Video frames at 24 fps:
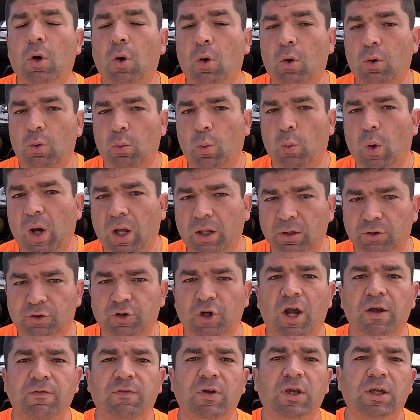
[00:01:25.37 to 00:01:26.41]
or while
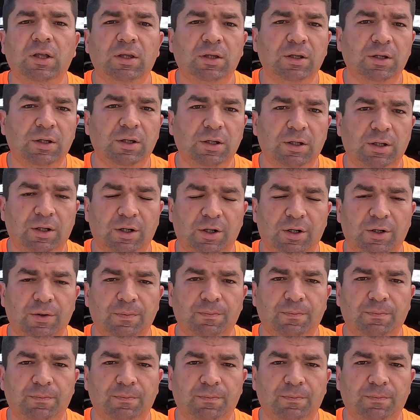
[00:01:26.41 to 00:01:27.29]
driving in gear.